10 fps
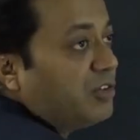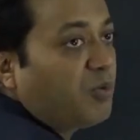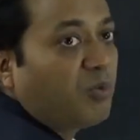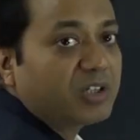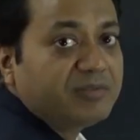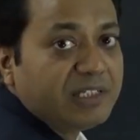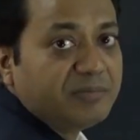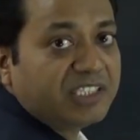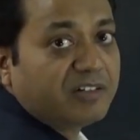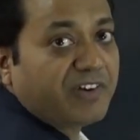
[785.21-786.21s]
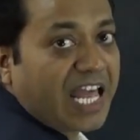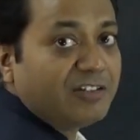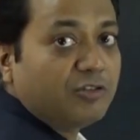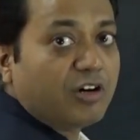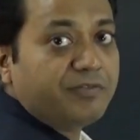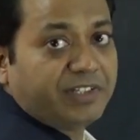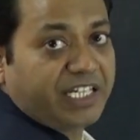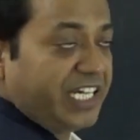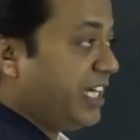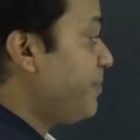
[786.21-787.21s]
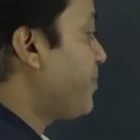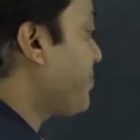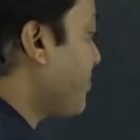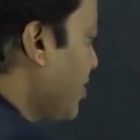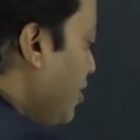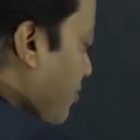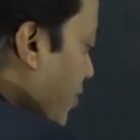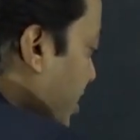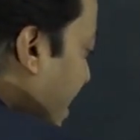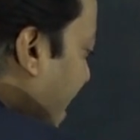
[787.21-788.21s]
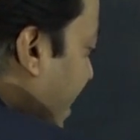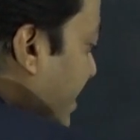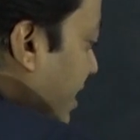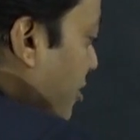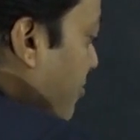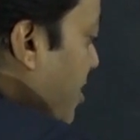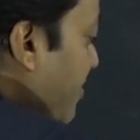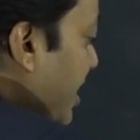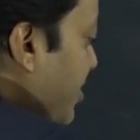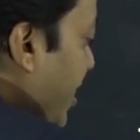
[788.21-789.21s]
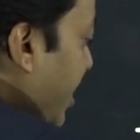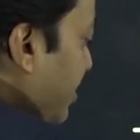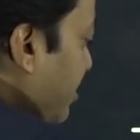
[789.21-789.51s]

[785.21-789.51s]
what will be the value of a. For that, we will check